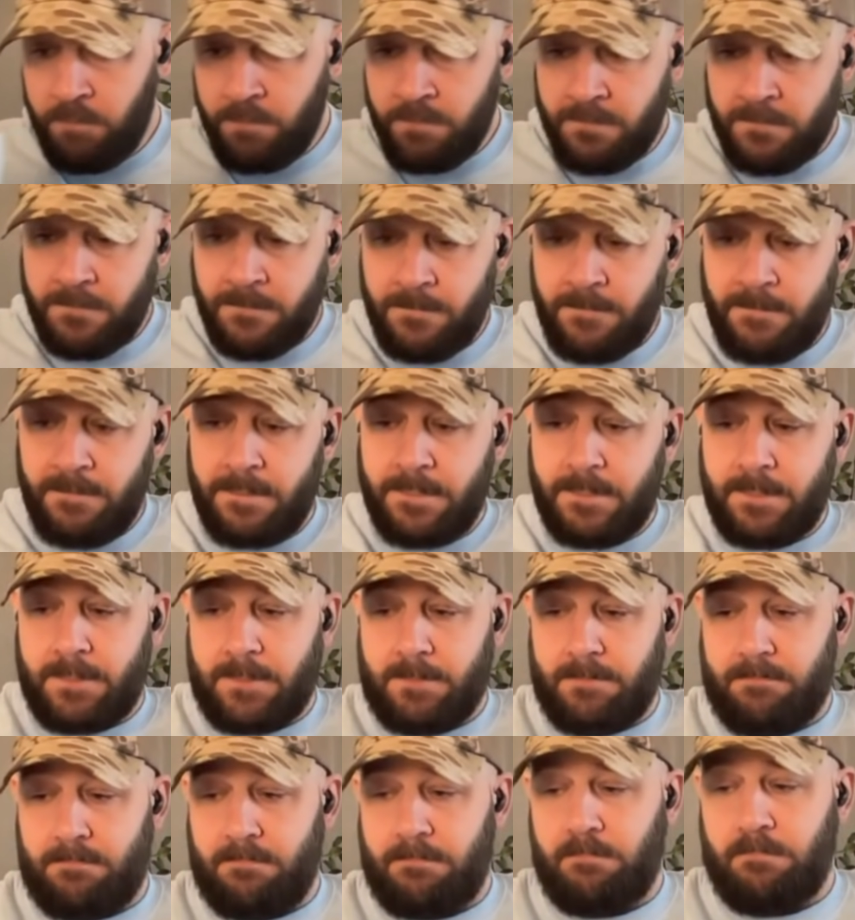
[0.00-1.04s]

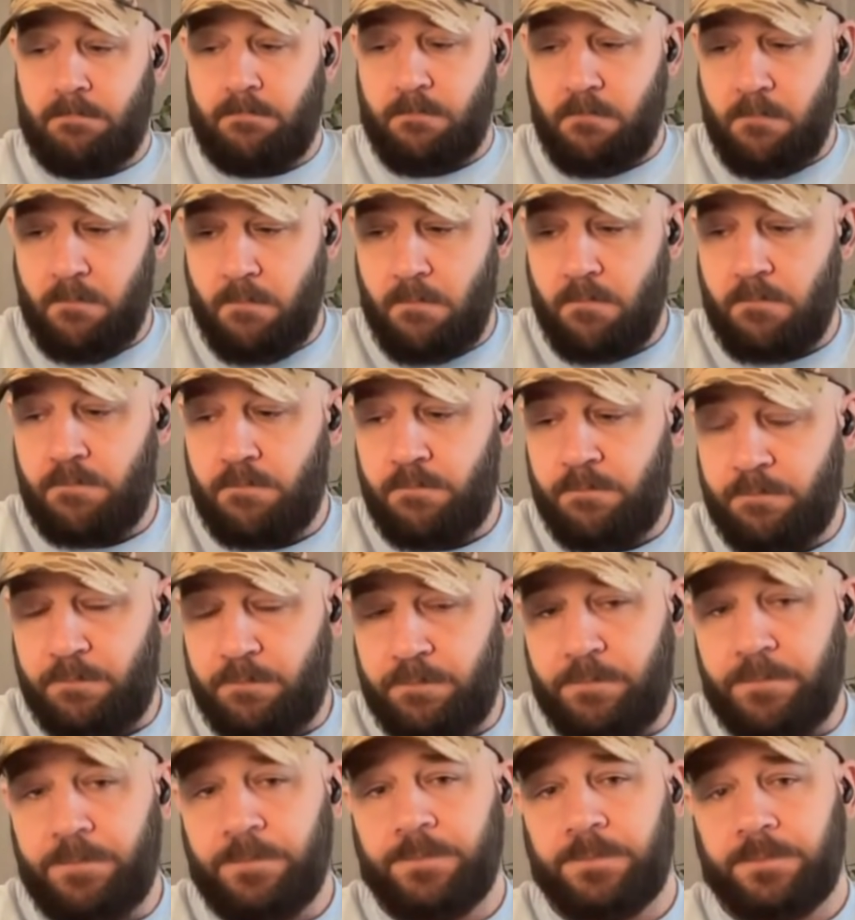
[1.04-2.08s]

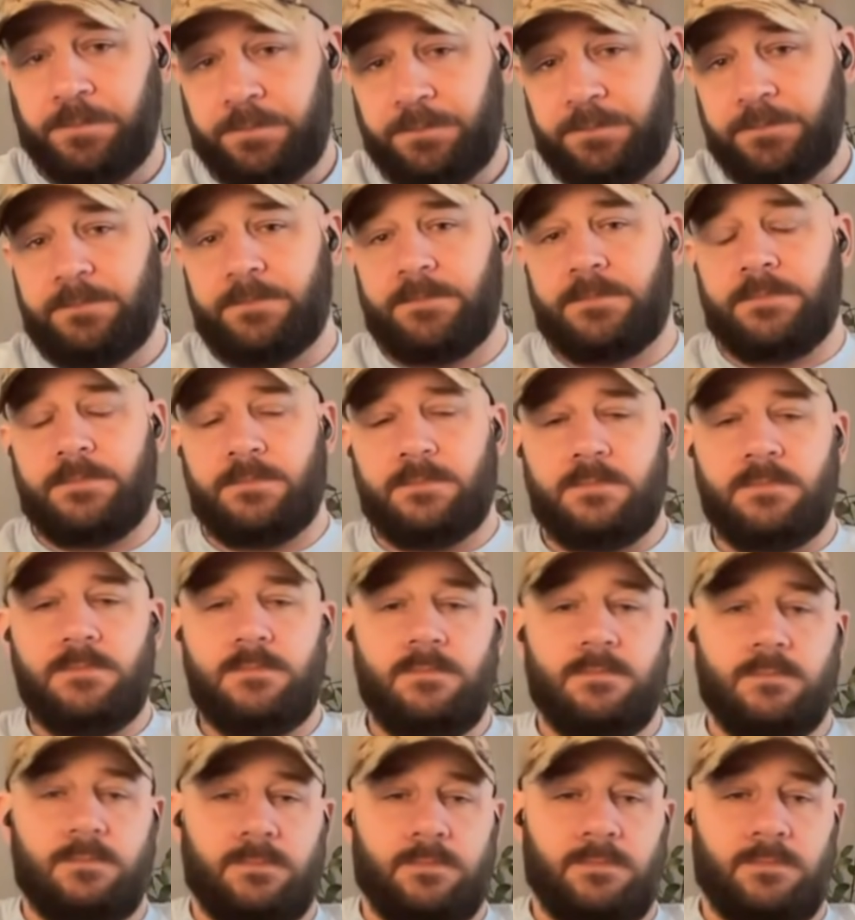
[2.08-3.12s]

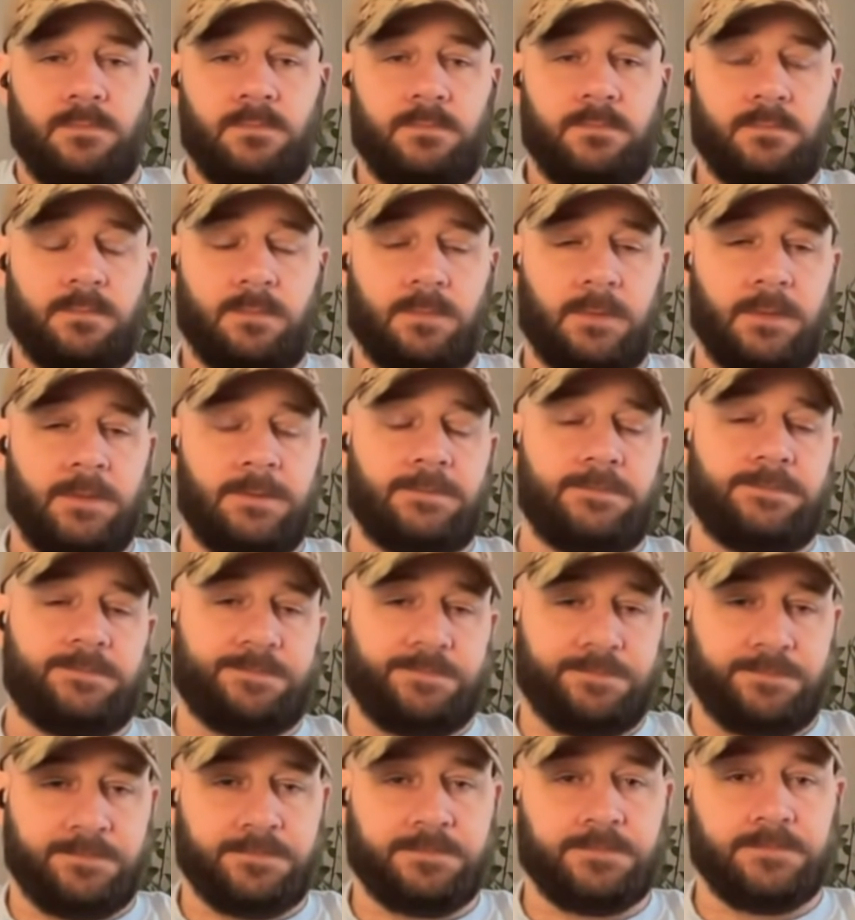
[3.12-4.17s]

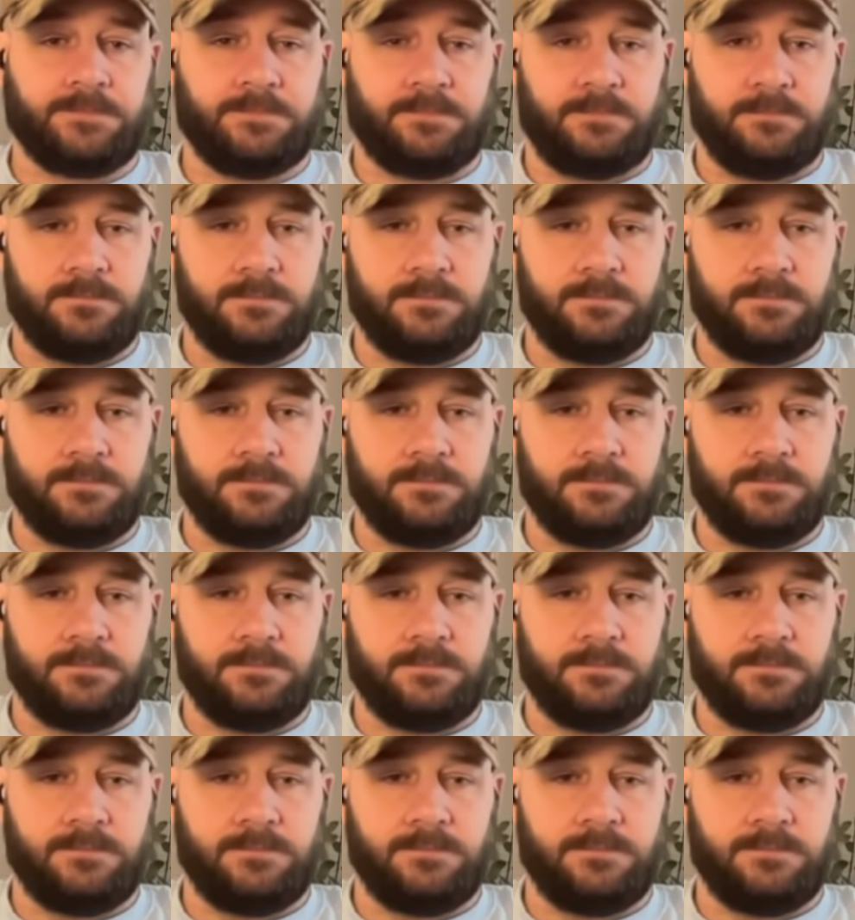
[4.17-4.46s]
This person isn't speaking.